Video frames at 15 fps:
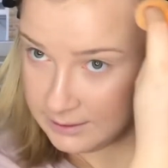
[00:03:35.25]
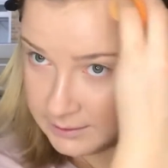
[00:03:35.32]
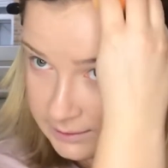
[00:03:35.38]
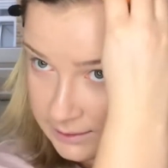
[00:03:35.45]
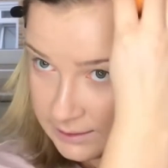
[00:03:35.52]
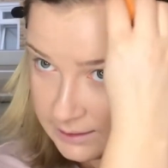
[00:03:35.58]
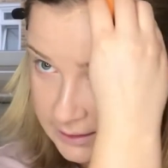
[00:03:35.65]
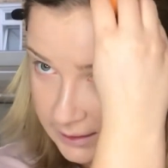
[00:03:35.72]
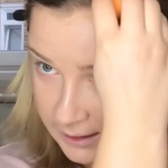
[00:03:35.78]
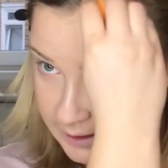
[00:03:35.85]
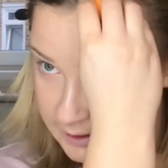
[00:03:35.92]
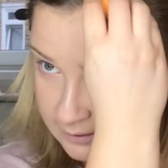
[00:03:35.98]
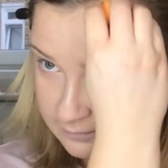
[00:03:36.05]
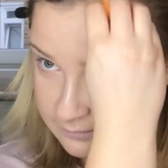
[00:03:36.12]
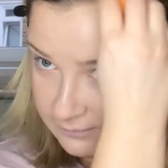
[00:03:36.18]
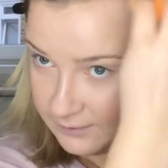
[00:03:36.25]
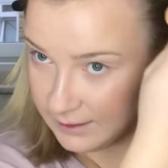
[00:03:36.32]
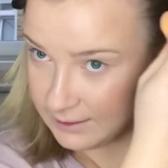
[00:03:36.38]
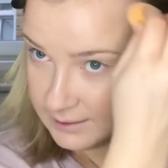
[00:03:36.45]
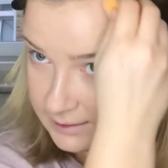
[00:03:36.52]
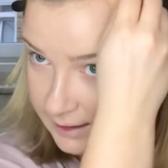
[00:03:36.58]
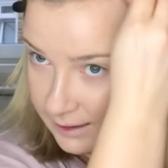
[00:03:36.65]
just to kind of
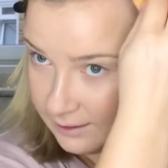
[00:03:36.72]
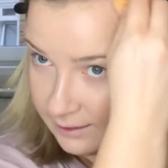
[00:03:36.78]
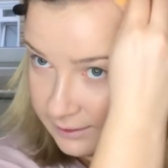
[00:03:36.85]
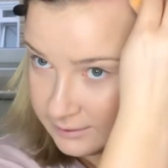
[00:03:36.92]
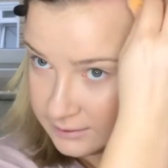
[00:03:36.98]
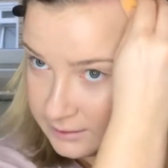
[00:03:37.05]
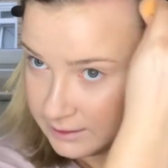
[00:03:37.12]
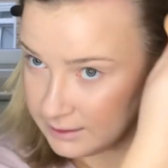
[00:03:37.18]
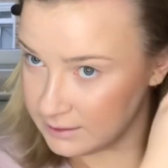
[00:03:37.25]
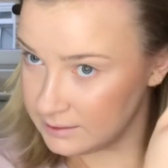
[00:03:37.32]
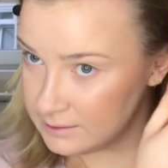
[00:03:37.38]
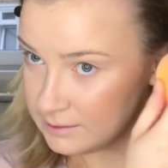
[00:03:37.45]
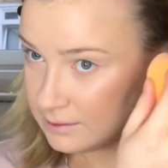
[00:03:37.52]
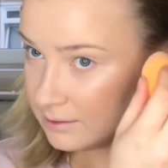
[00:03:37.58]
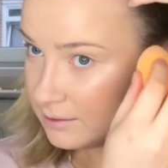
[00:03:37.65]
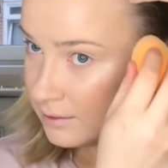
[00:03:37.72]
fix that harshness.